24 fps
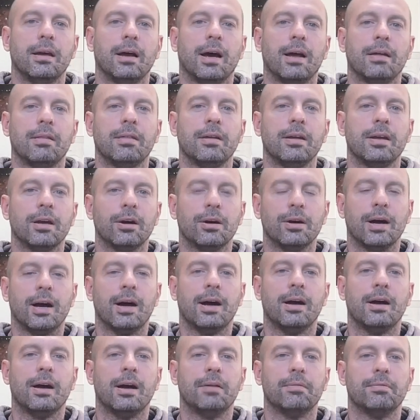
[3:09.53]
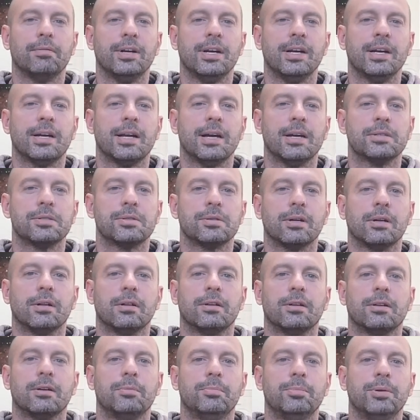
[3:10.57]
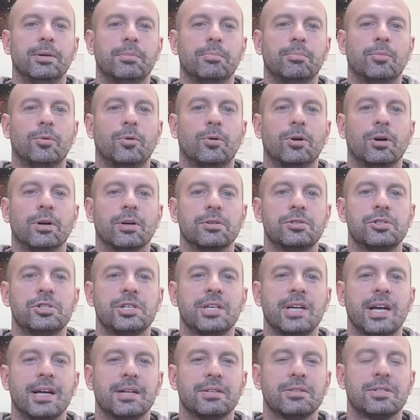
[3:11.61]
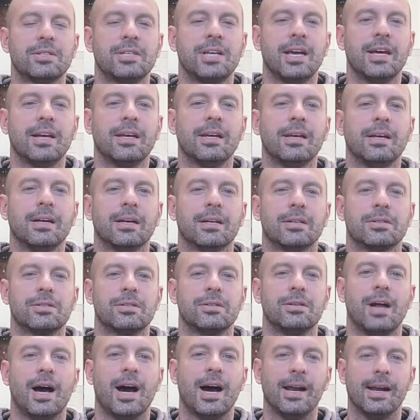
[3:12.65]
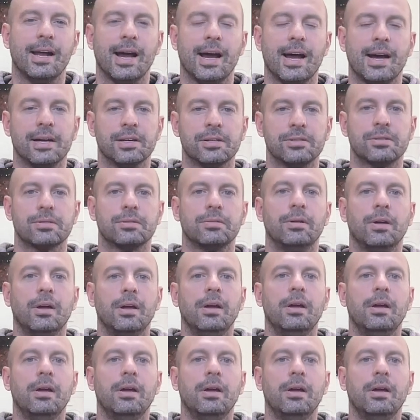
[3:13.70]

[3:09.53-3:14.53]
I think Irenic has a little bit more chance taking. It's not as